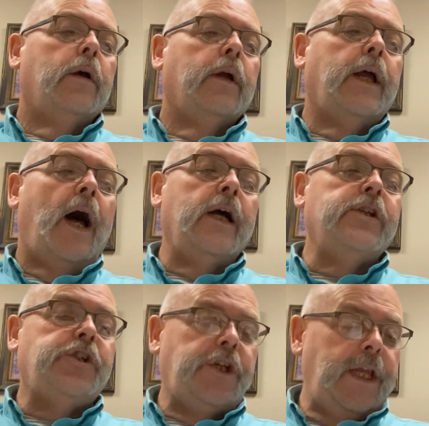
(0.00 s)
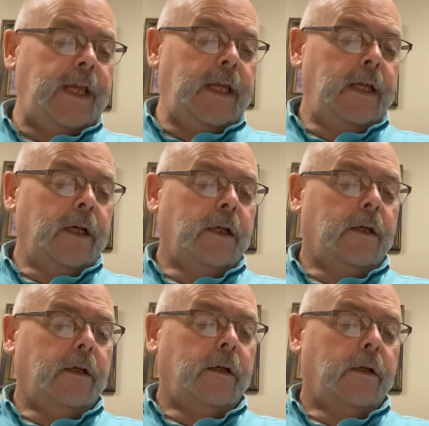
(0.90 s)
Kangxi
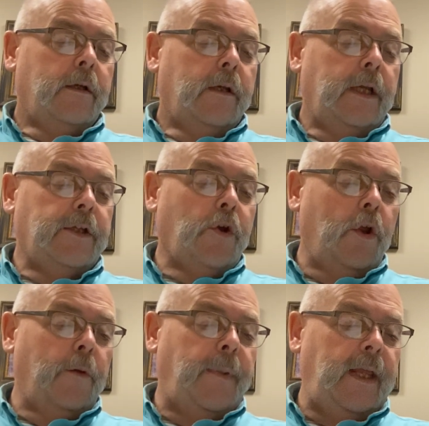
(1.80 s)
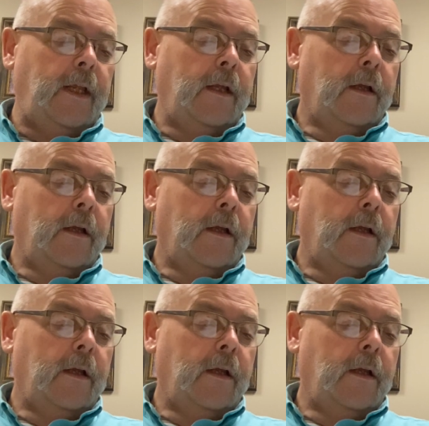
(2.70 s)
is going to be